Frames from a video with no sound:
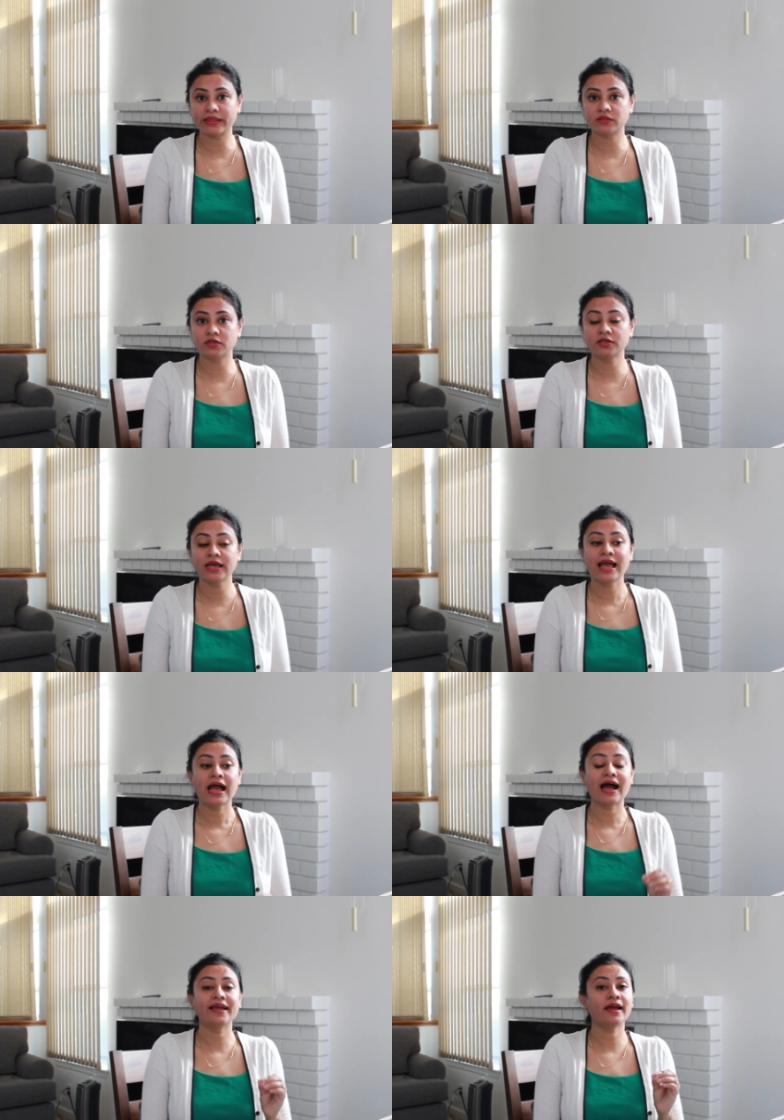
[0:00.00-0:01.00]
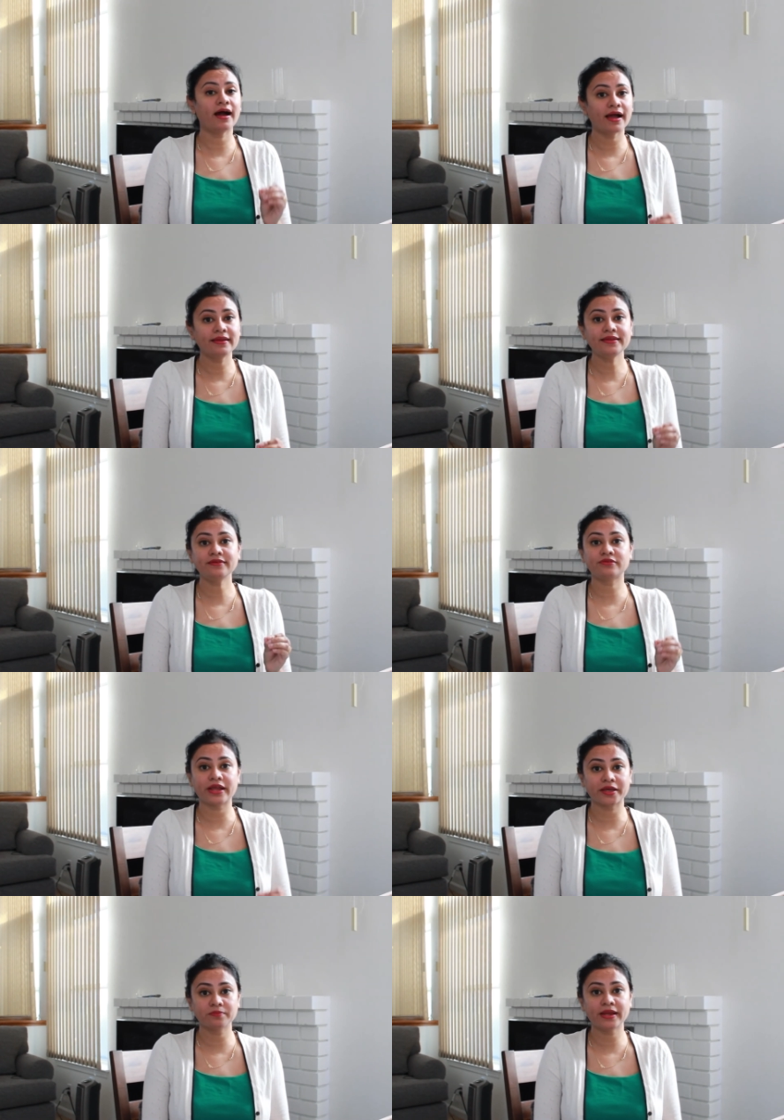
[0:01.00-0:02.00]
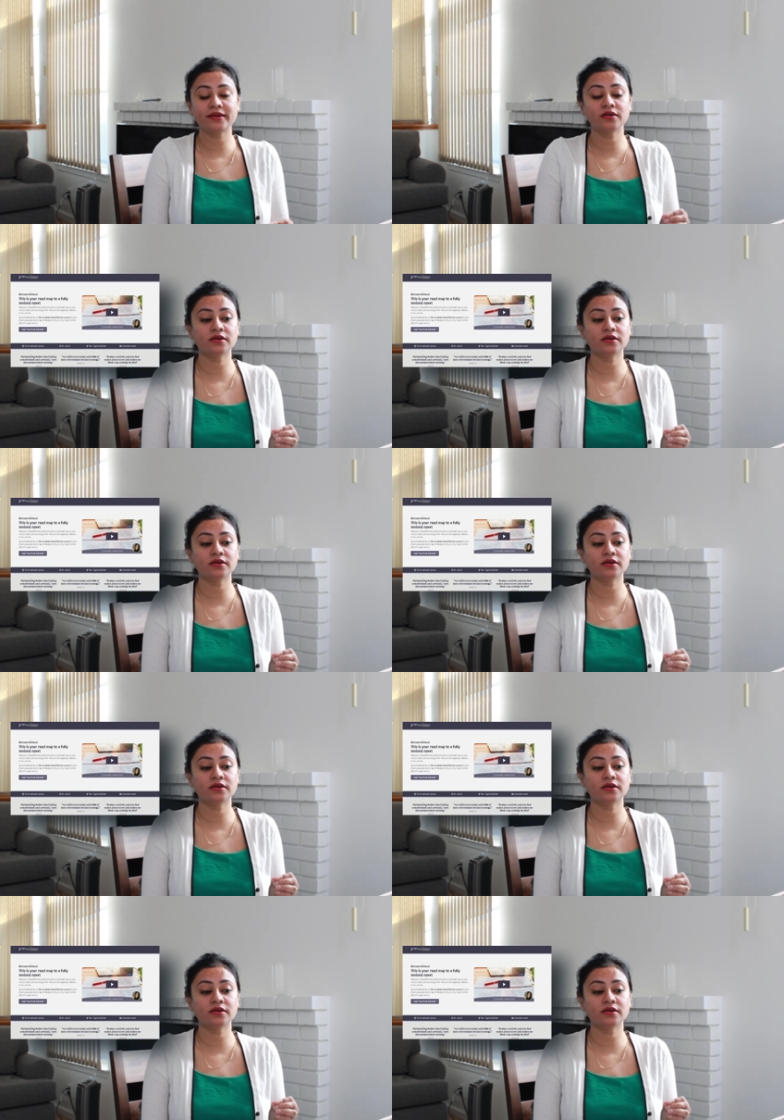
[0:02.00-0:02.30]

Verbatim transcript: method, I highly recommend